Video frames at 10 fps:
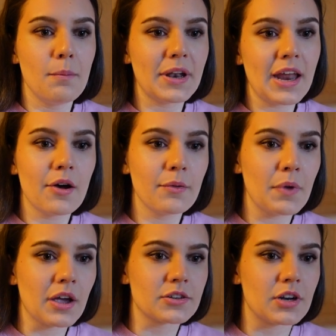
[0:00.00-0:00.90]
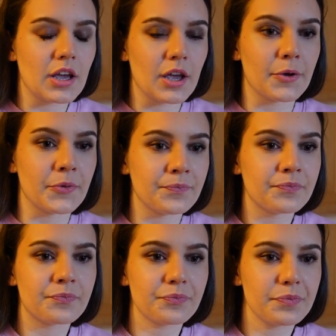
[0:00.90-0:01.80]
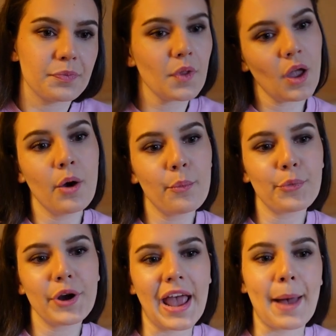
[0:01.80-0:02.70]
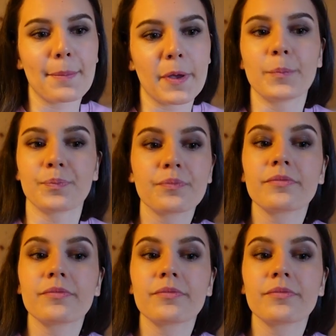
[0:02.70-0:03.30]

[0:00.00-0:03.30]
But now I'm actually pretty happy